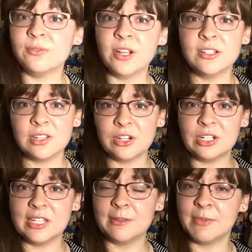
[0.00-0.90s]
it follows a
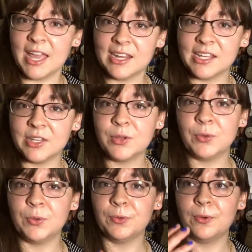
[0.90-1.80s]
girl named Eddie
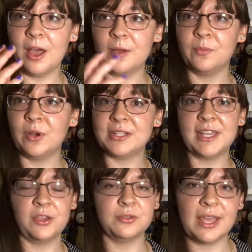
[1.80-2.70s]
who one
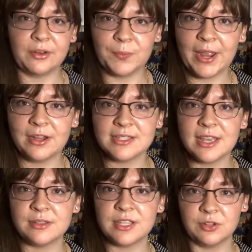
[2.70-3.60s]
day who's at her parents'
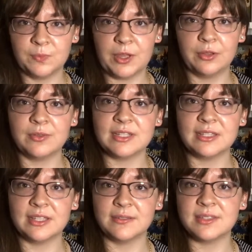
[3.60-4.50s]
house, and her mother
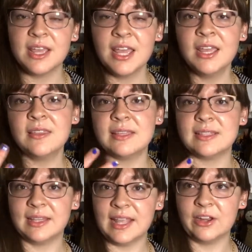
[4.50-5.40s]
receives this
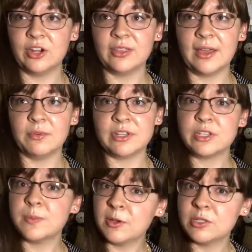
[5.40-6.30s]
letter that was
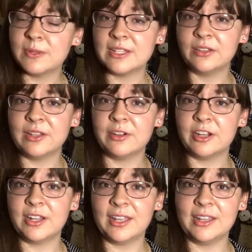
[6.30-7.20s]
supposed to be
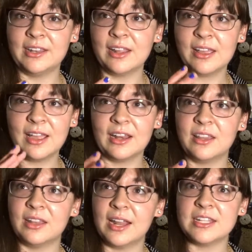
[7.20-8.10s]
delivered in kind
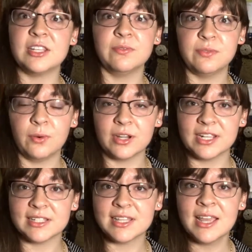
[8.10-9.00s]
of the
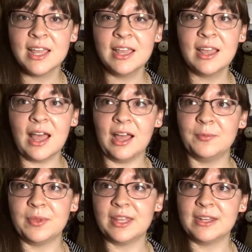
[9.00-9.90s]
1940s,
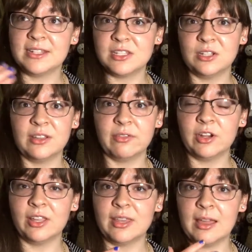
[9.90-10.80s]
and it's
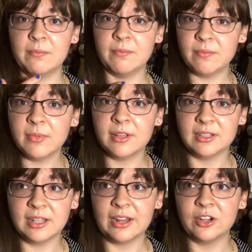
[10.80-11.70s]
delivered at that
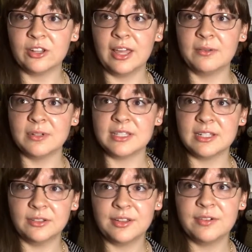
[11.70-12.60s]
letter that was
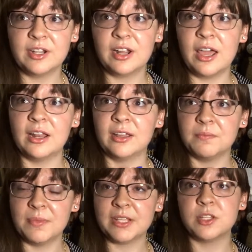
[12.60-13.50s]
delivered kind of
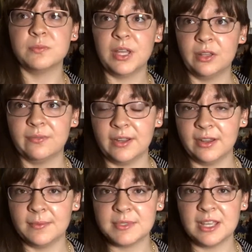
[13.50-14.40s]
makes her mother
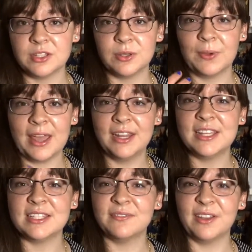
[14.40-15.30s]
very upset. So Eddie
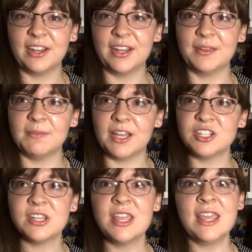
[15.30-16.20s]
is very
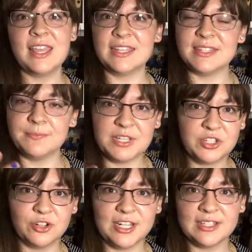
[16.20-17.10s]
much into
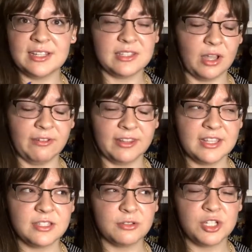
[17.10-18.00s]
mysteries and solving
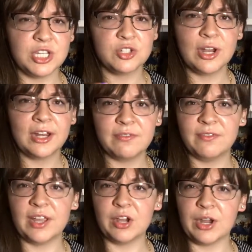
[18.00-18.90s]
this, so she's trying to
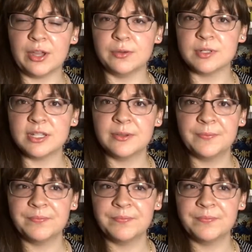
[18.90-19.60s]
figure out